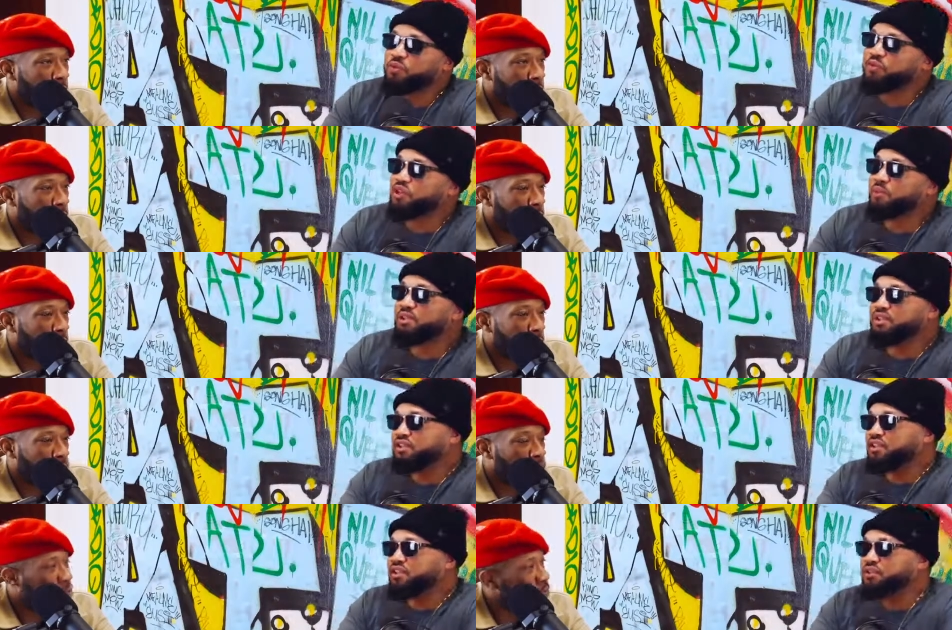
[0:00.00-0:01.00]
Speaker 1: was coming in
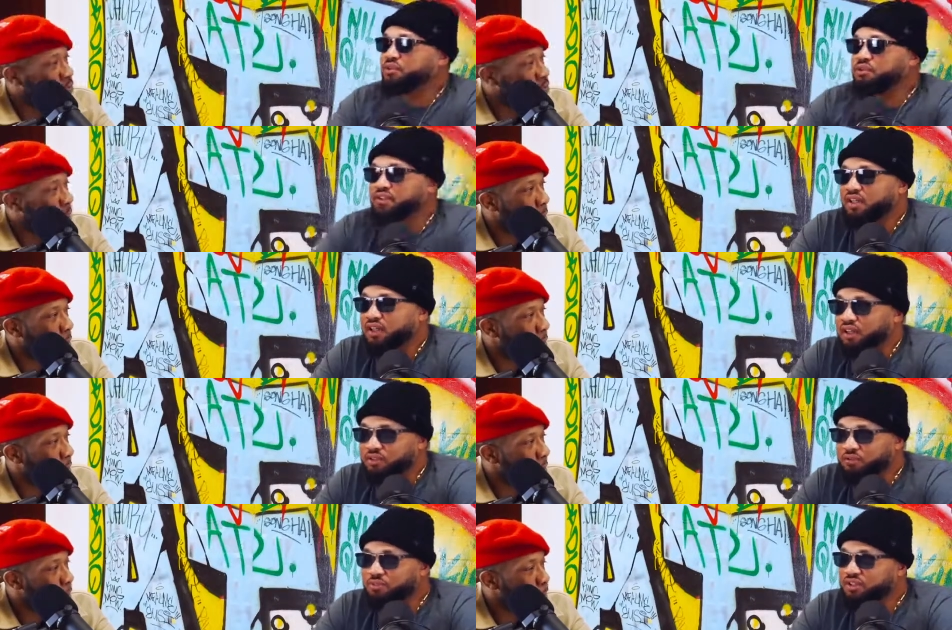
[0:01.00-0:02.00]
here, you was uh, you
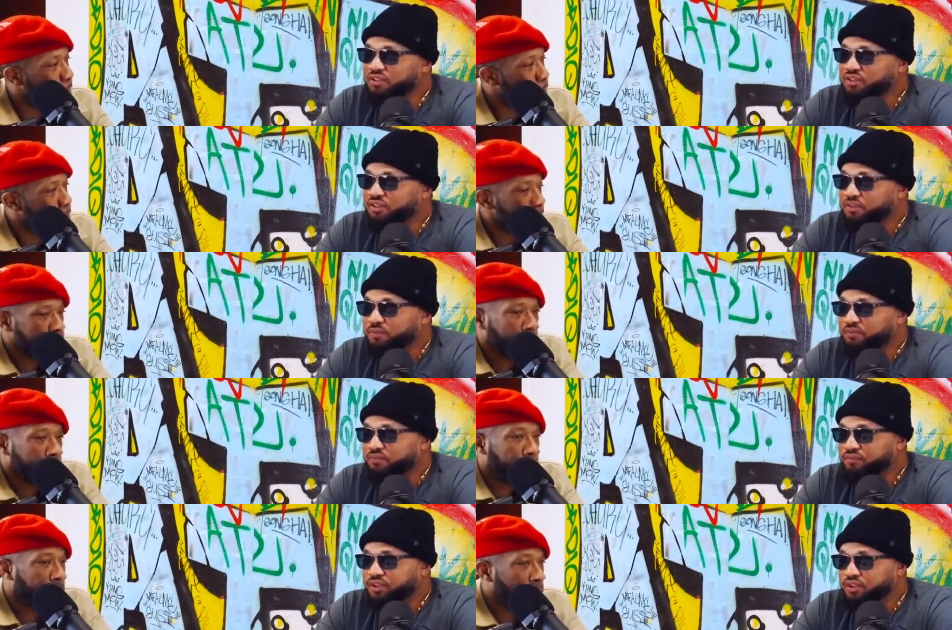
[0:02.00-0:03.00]
mentioned,
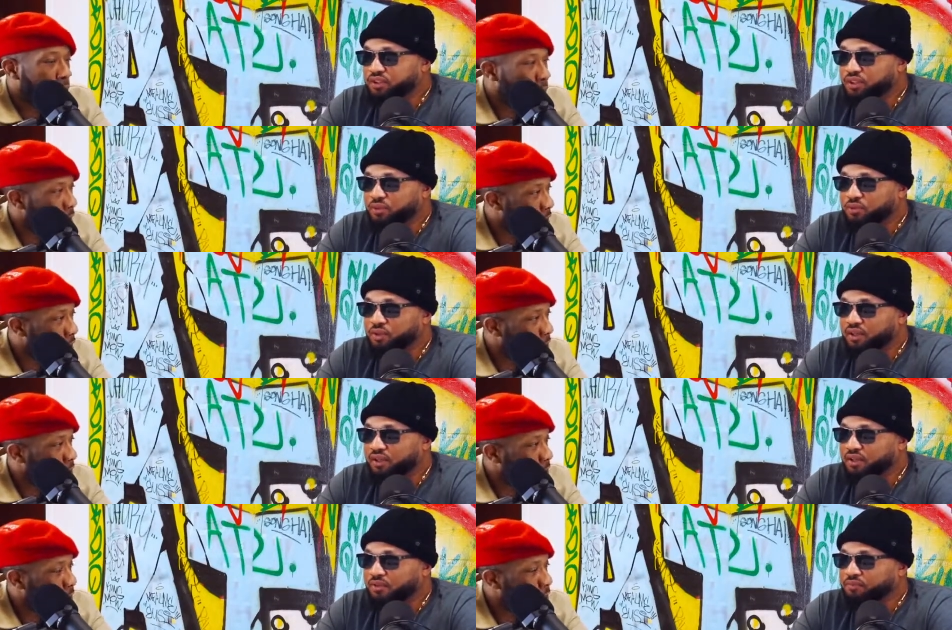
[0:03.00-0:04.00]
you know.
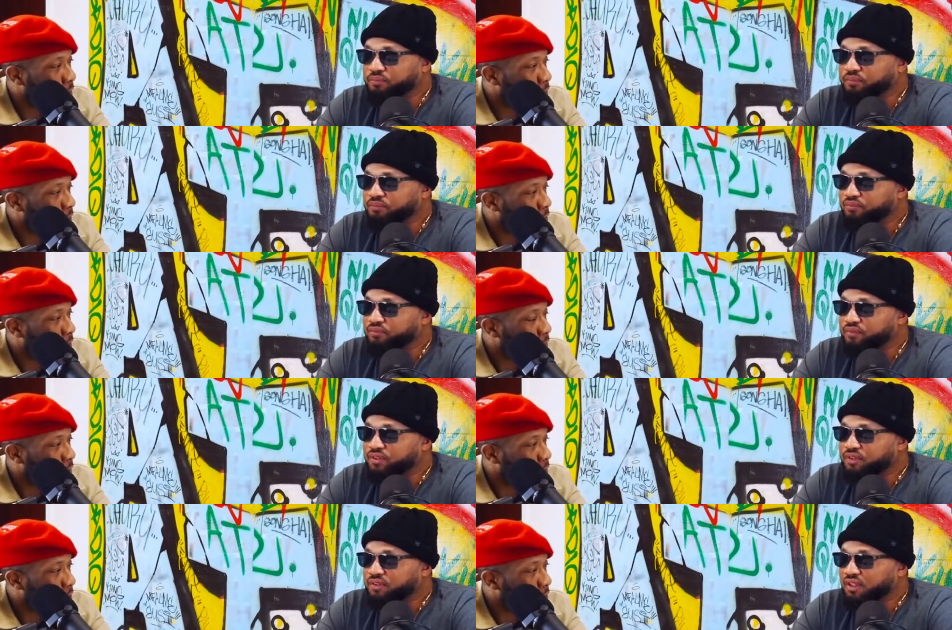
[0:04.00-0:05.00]
Um,
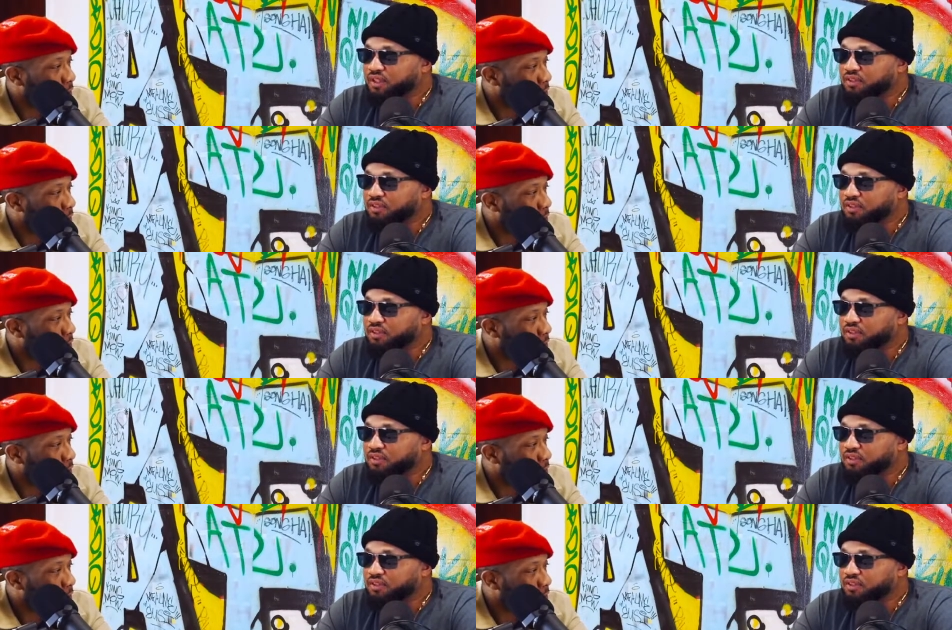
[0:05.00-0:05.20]
uh,